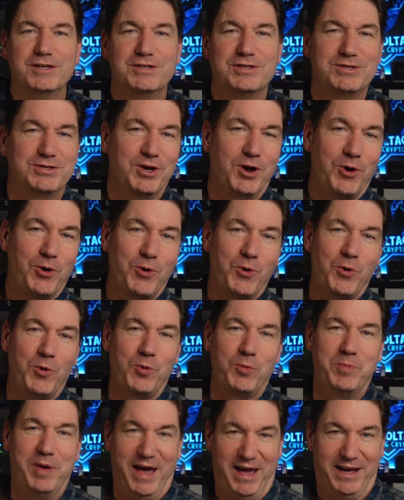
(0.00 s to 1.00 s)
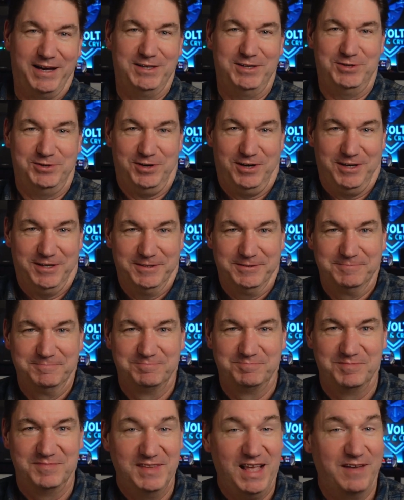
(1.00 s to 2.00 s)
So Pectra,
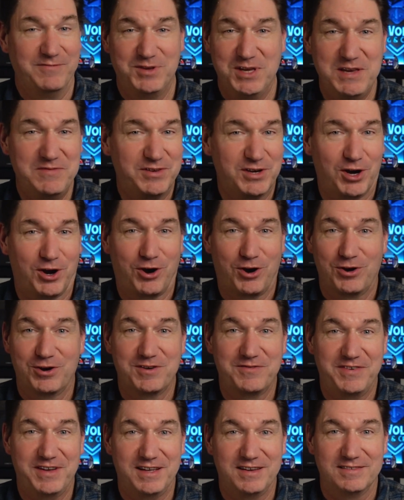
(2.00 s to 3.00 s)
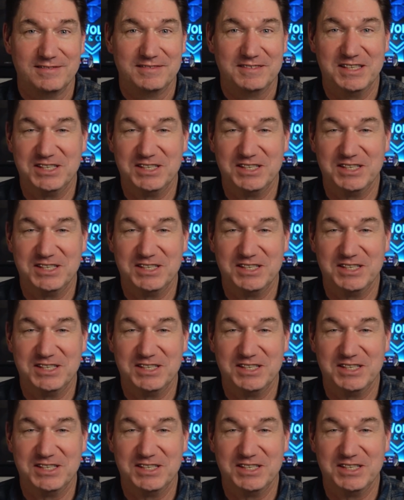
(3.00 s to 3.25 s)
have you even heard of it?